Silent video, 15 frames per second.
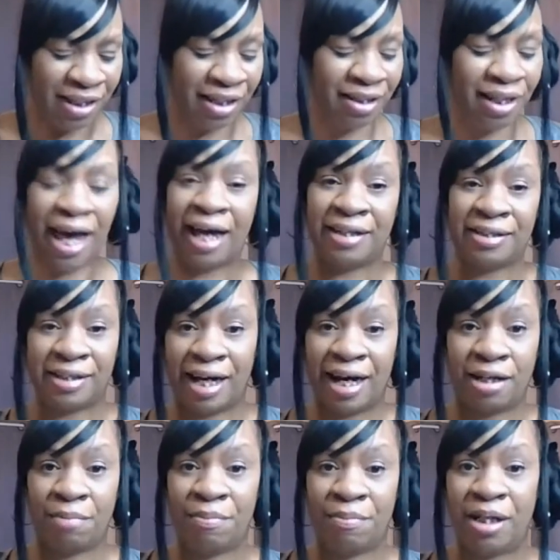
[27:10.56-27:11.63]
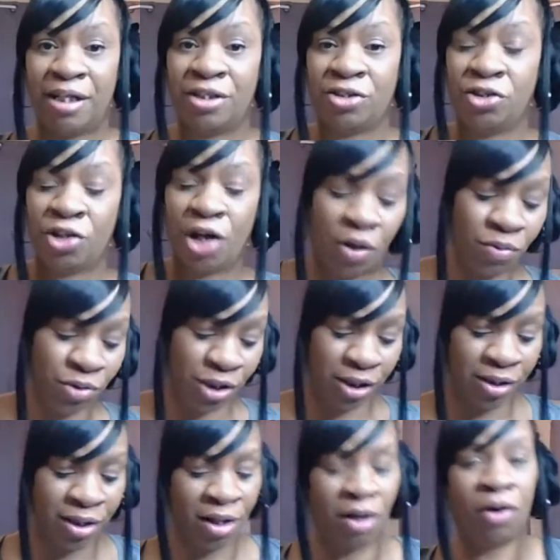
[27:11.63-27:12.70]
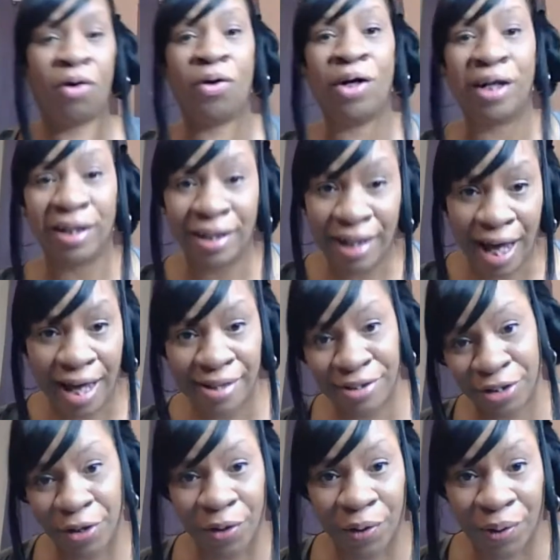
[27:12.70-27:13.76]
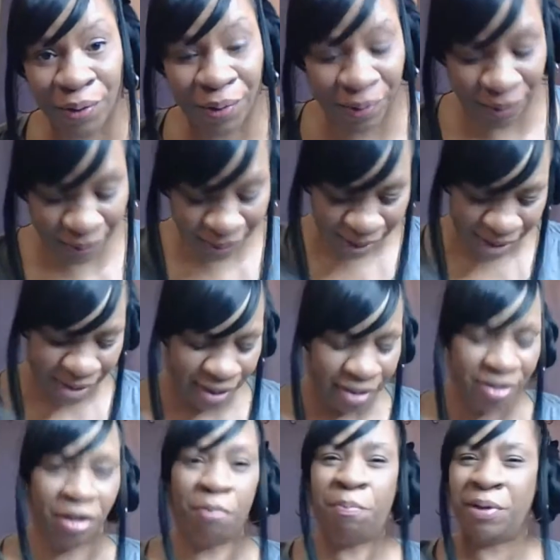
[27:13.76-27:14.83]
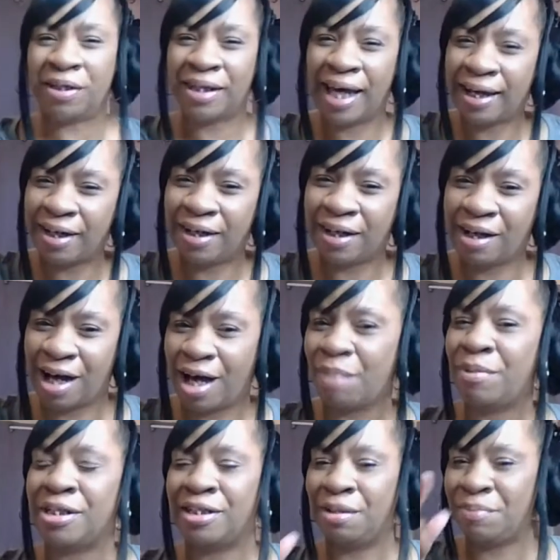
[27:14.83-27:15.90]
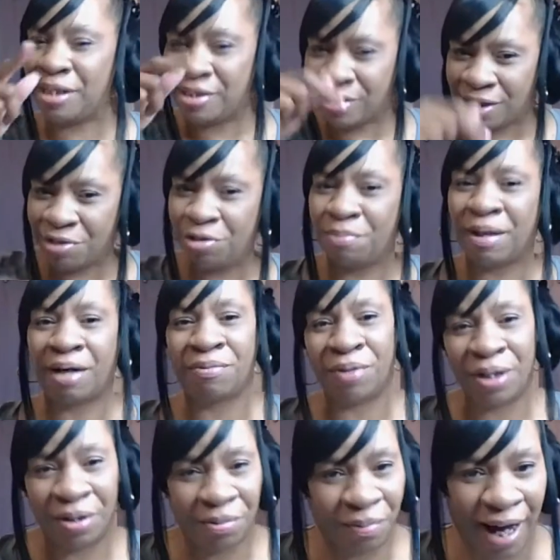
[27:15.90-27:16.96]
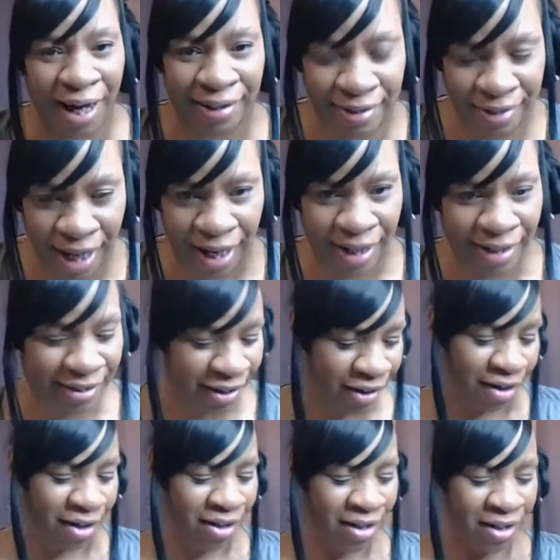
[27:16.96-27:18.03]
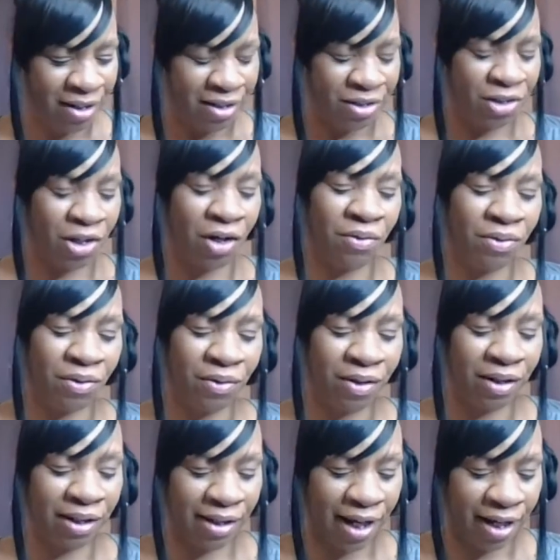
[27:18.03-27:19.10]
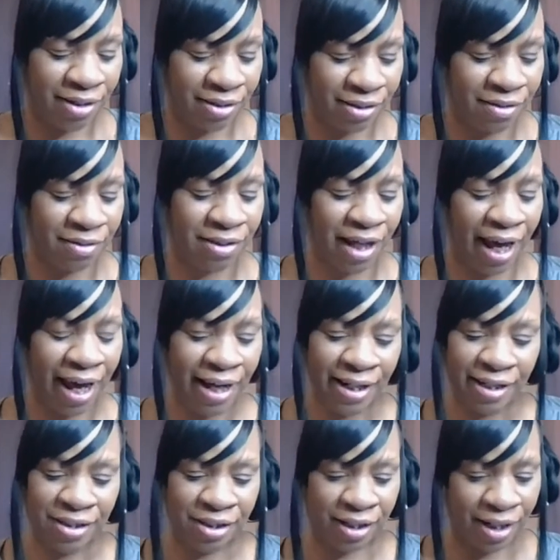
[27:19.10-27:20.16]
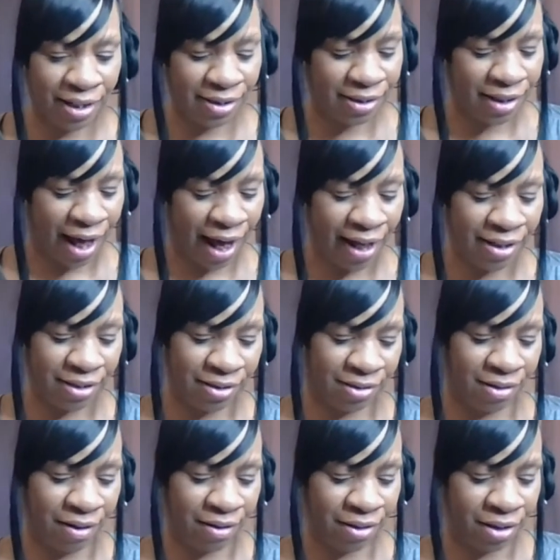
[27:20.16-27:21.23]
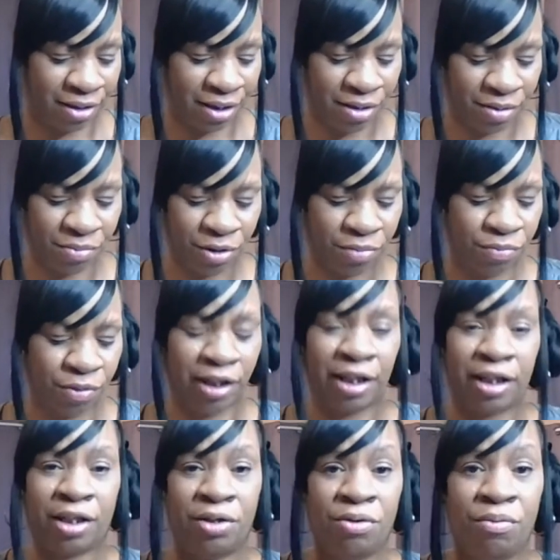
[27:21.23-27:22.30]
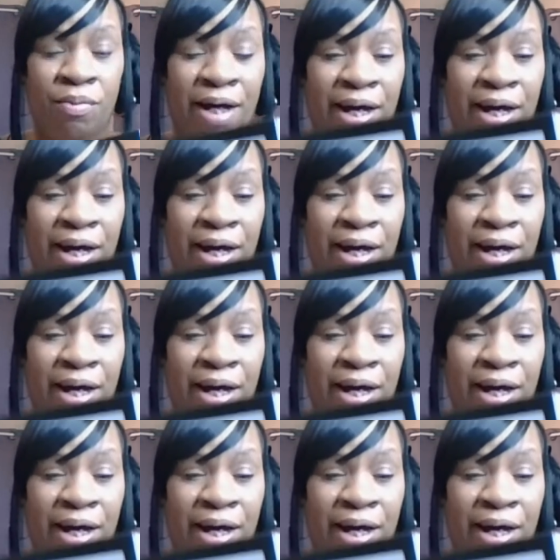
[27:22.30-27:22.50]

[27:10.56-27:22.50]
the last item is note organizer. So put that in the comments. Let me see who my real ride or dies are. Note organizers, 80 sheets. I just thought that this was really cute